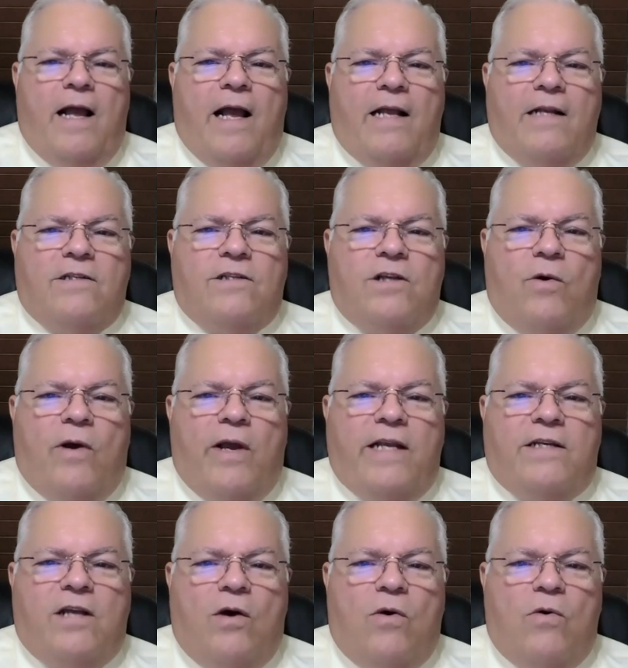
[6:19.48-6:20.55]
And so
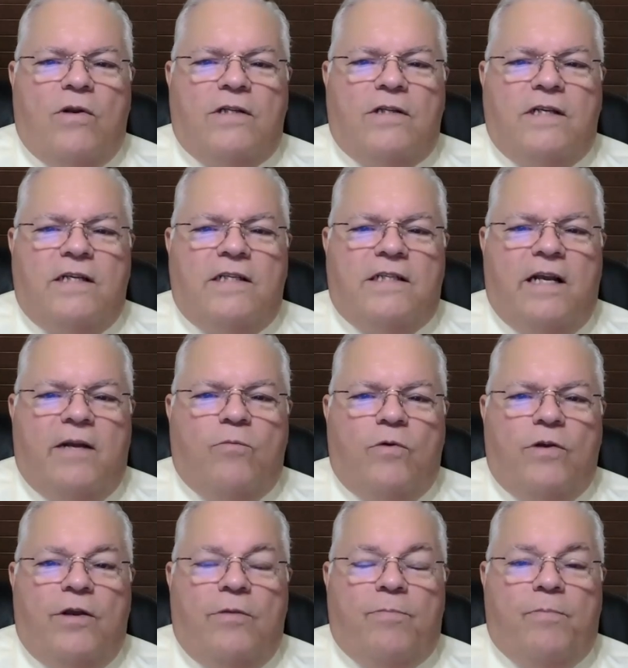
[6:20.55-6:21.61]
he told us, he said,
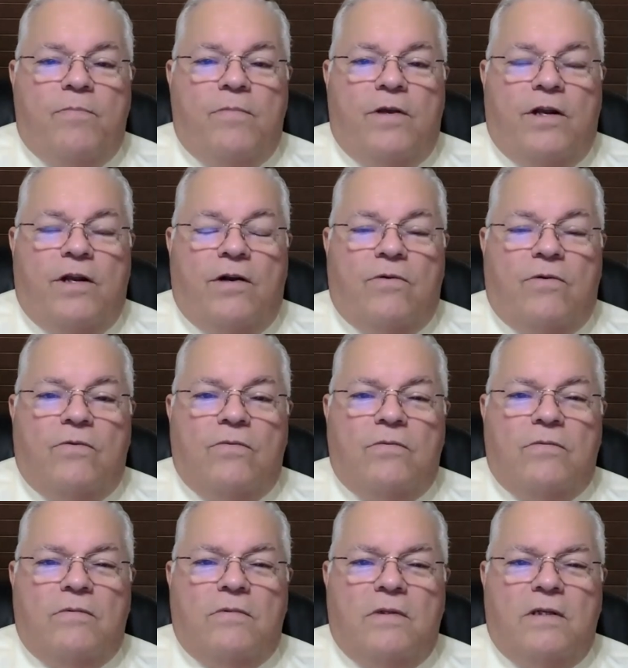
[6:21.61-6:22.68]
When you, you
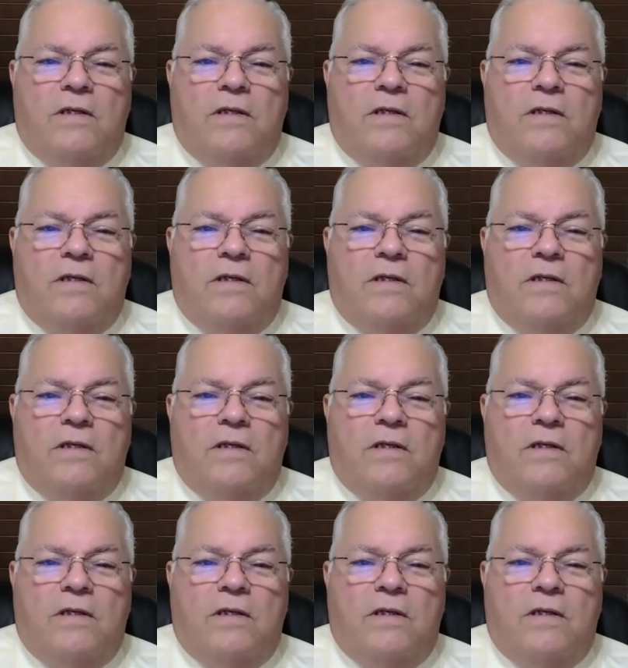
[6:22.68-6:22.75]
know,